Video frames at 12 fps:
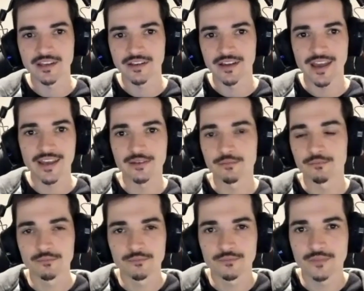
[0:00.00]
a
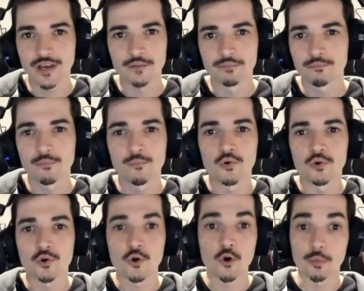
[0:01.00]
a more
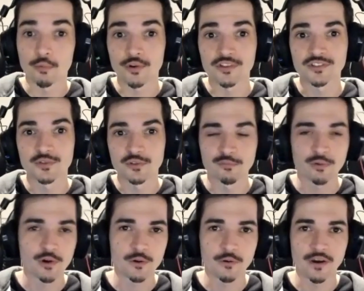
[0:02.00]
corporate sort of
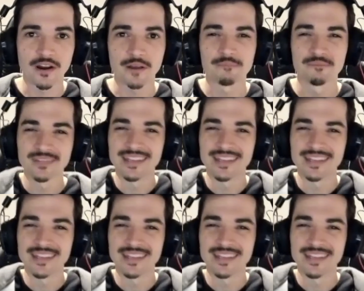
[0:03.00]
program,